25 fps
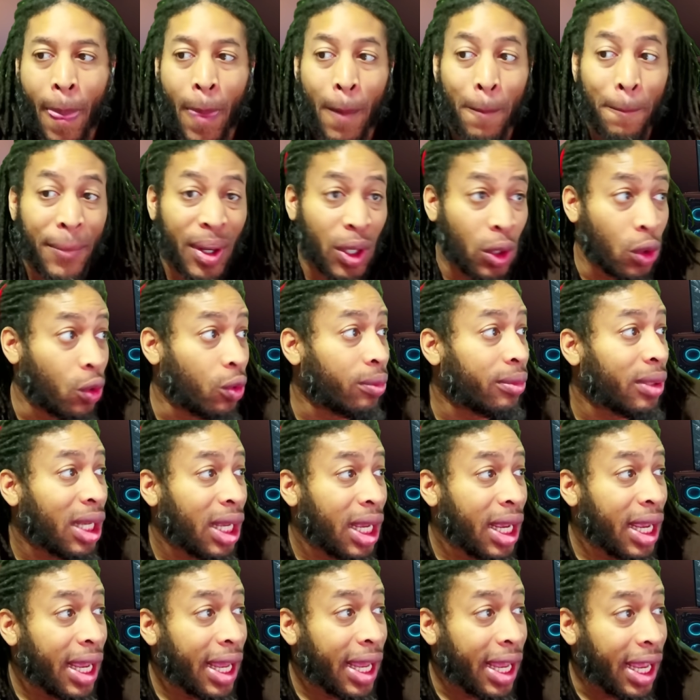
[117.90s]
Boom.
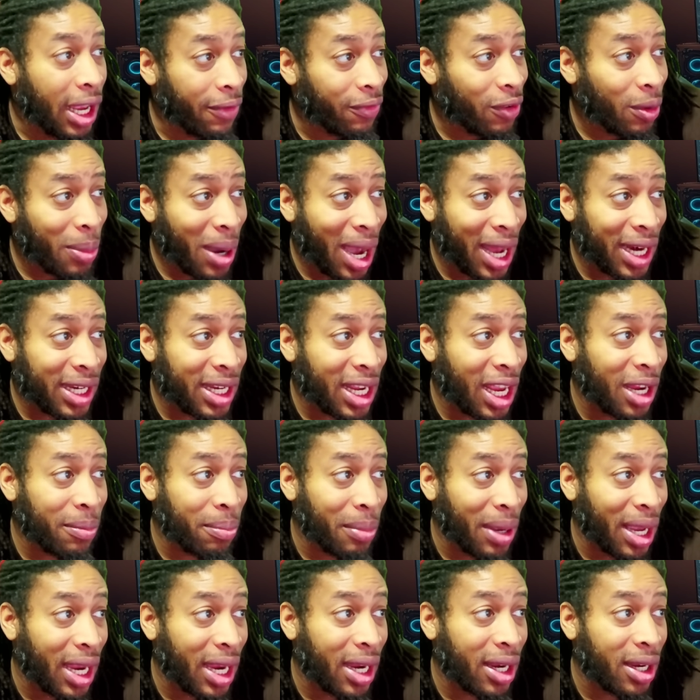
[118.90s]
Everybody ain't
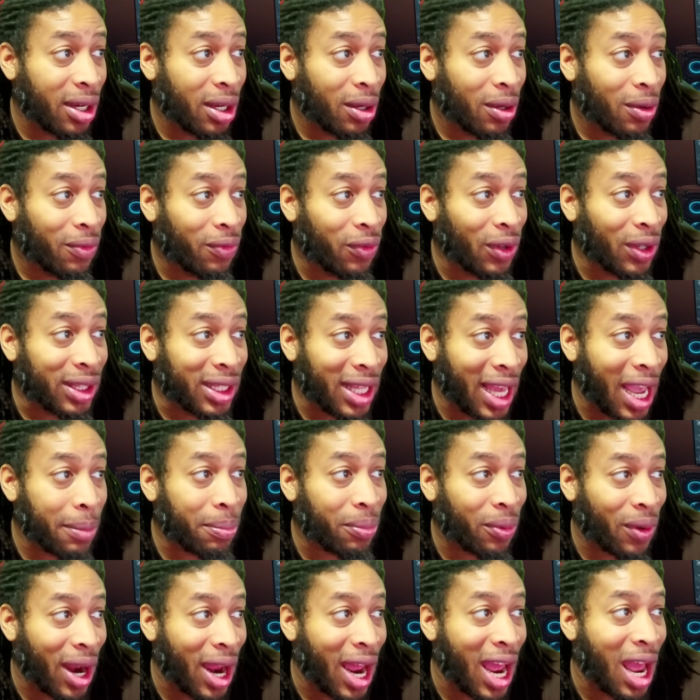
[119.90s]
made for that
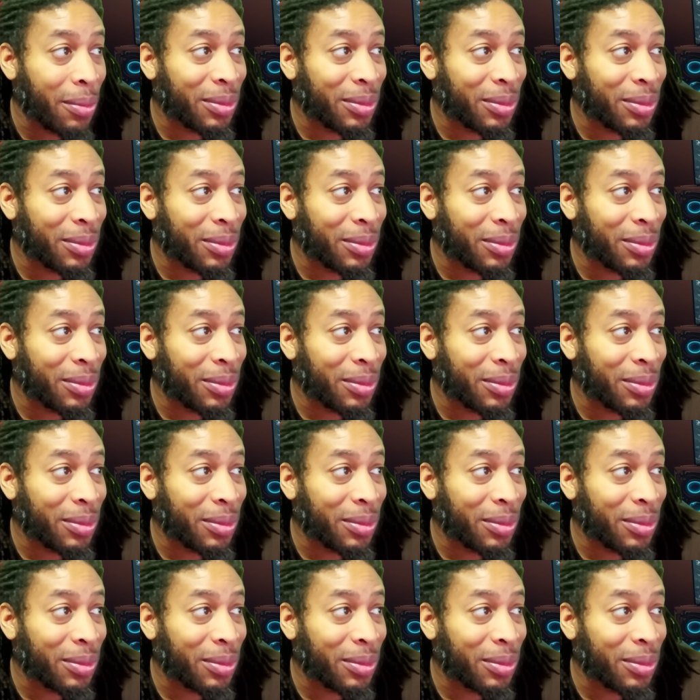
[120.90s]
Prime